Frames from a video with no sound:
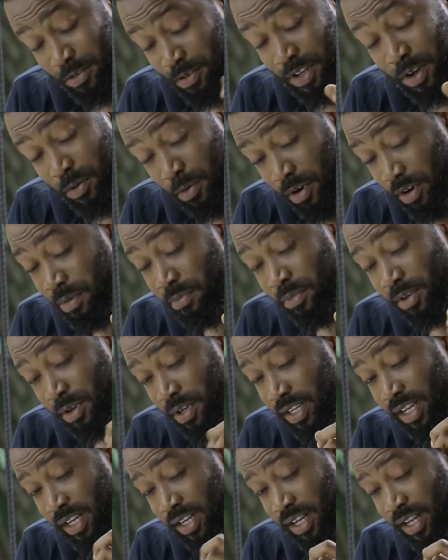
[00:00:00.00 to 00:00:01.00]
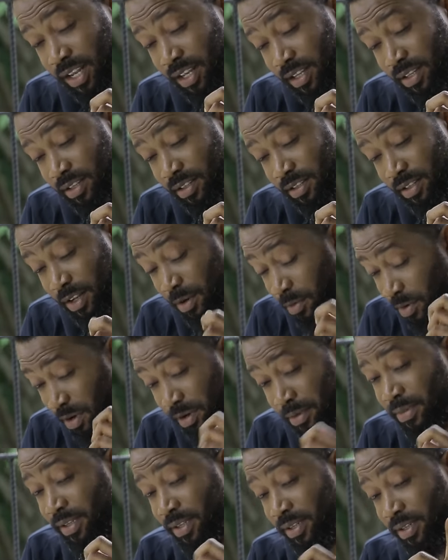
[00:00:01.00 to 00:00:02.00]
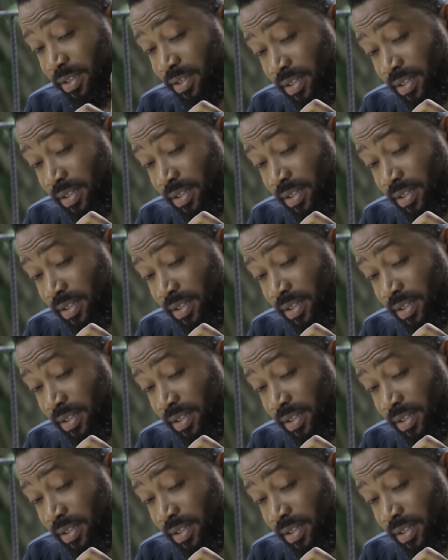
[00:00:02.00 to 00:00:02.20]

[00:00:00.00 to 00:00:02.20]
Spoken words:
You they worry me, Ikeni. They worry me.